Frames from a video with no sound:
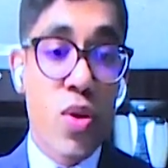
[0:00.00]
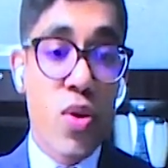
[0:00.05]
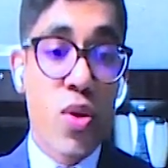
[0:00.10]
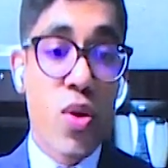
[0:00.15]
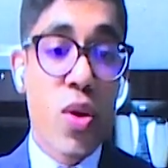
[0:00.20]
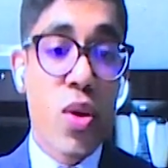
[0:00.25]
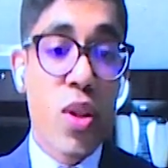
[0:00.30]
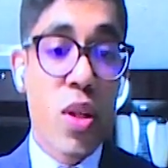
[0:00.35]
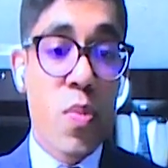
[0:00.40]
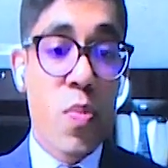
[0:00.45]

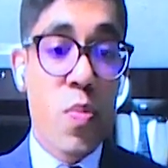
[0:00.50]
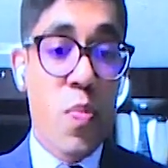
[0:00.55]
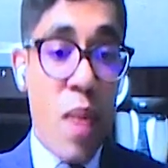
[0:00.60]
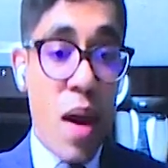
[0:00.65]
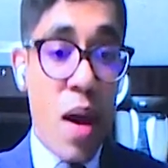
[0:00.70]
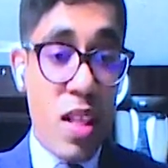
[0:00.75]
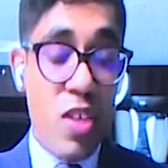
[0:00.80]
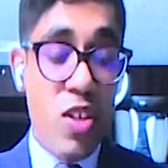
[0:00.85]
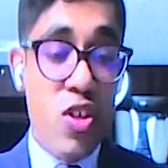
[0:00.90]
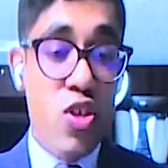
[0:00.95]
So the
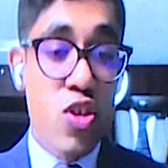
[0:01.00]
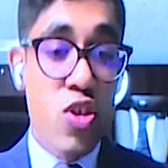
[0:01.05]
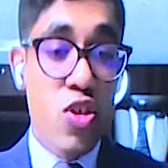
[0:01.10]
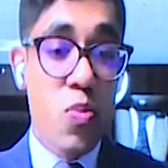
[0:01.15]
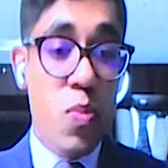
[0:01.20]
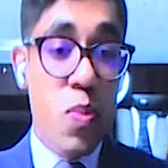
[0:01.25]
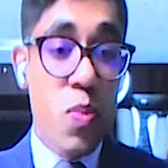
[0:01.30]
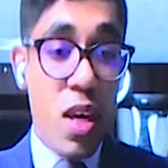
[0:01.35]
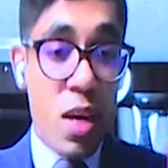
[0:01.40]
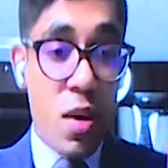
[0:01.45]

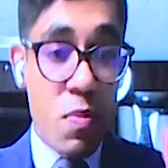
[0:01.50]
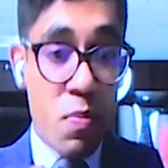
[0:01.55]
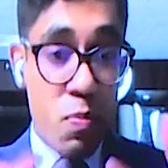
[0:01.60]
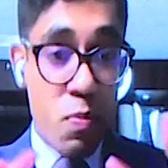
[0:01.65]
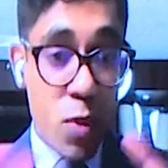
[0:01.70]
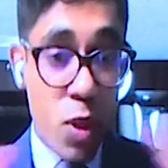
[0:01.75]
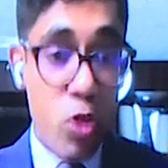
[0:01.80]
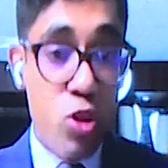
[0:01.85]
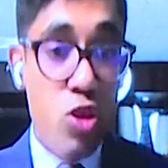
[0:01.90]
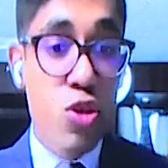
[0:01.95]
match being
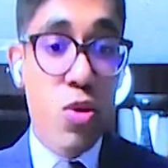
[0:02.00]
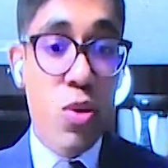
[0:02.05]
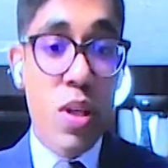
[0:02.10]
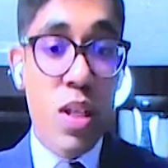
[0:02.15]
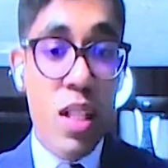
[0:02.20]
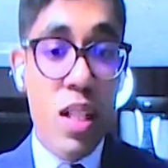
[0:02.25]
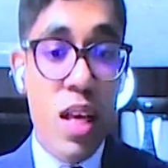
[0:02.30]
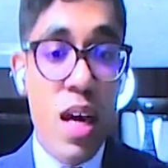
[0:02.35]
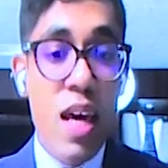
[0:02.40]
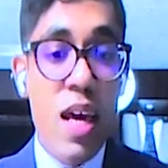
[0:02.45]

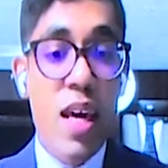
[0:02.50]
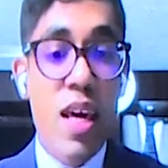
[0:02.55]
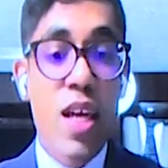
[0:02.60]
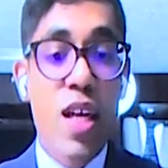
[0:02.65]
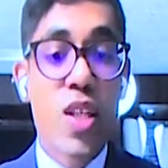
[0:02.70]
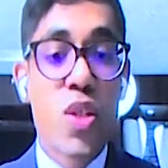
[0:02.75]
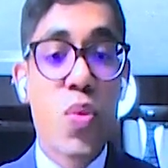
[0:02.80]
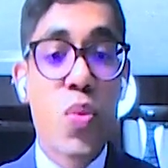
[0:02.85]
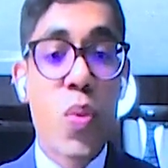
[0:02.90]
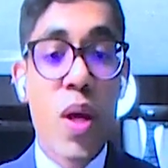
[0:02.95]
mutual
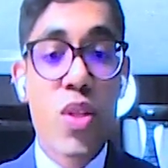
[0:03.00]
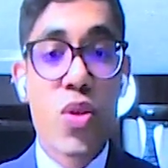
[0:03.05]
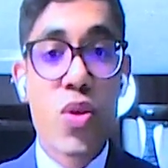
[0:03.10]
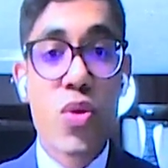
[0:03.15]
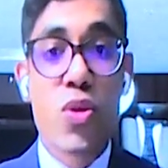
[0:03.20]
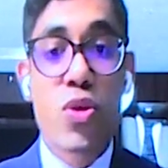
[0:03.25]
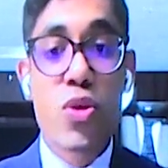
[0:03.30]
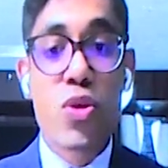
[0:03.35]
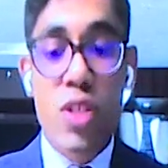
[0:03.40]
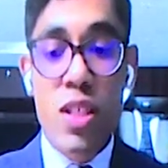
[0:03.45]
is what's
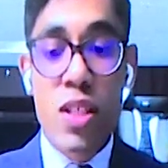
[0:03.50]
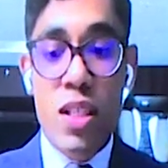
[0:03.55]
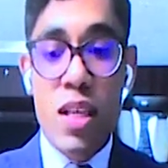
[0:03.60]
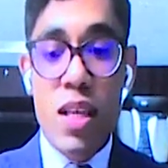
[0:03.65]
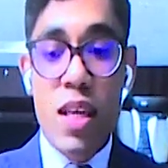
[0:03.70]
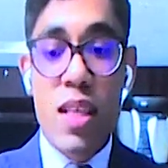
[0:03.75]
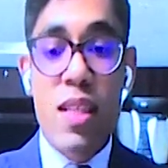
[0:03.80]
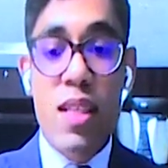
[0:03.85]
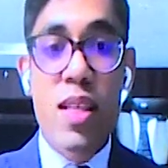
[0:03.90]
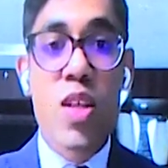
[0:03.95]
crucial
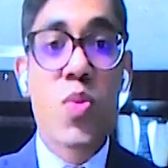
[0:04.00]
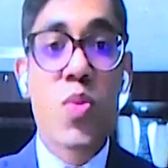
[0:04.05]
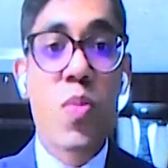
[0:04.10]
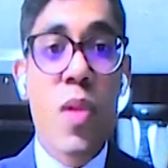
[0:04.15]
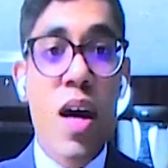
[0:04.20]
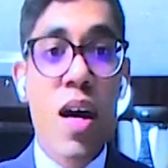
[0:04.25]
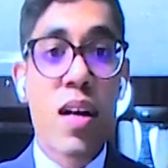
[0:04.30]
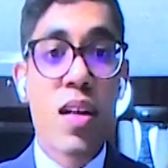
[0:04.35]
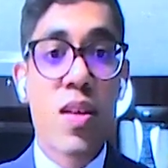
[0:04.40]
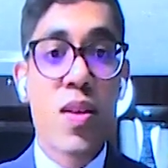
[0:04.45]
in these
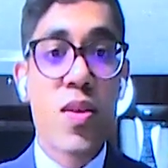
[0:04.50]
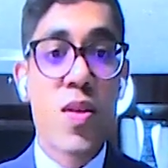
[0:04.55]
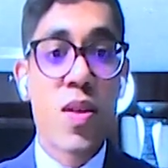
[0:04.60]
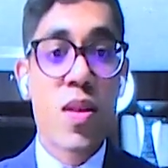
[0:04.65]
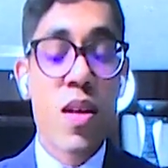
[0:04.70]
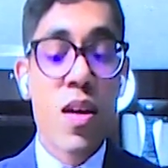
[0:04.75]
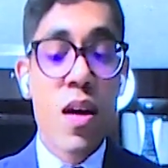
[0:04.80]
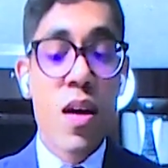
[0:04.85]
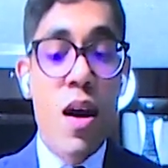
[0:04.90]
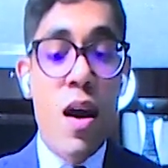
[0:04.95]

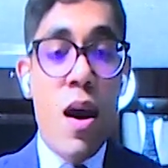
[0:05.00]
markets.